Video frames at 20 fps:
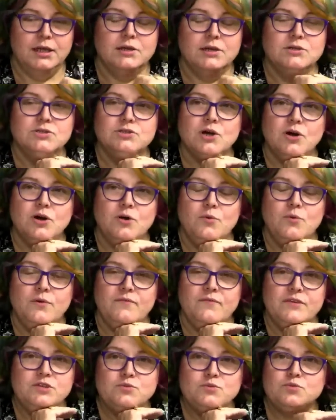So if
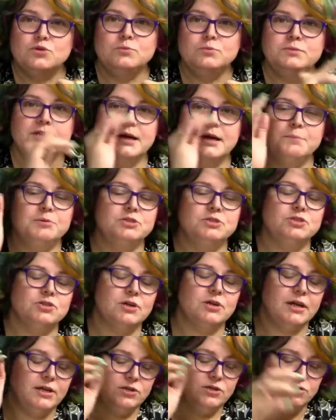it's room temperature
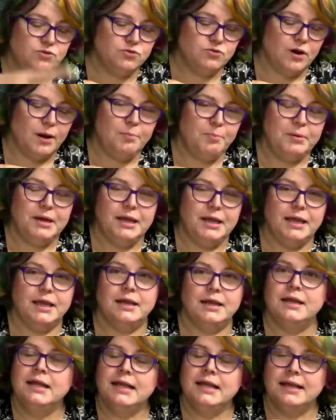and you drop it in,
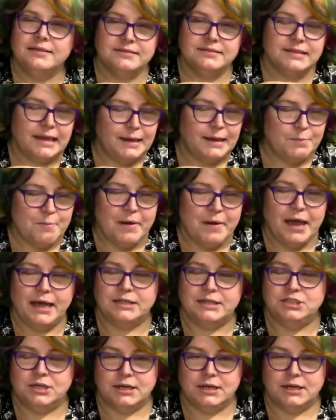it's like magic.